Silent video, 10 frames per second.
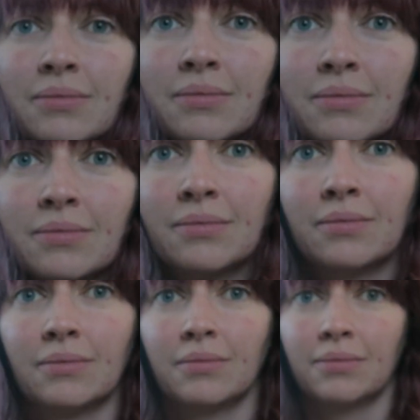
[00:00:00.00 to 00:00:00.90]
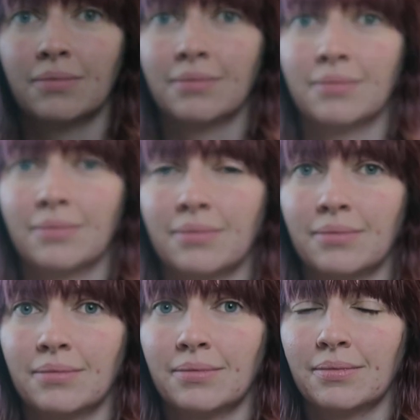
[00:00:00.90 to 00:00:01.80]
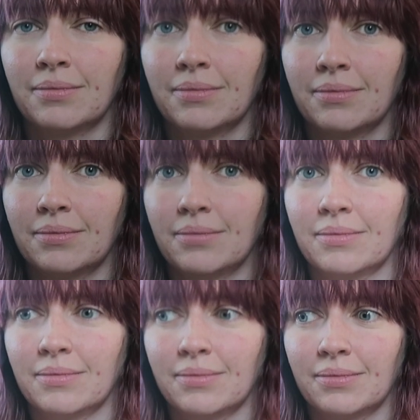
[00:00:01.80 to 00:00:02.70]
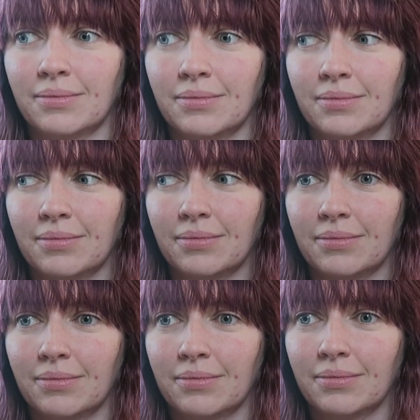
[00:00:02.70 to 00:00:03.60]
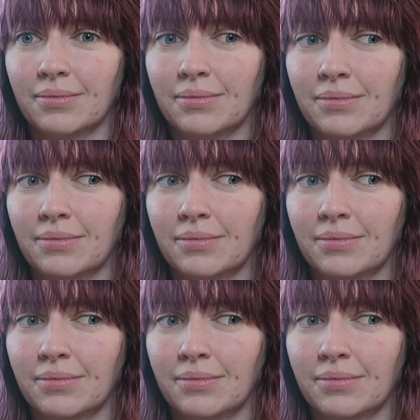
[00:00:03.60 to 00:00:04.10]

(no one is talking)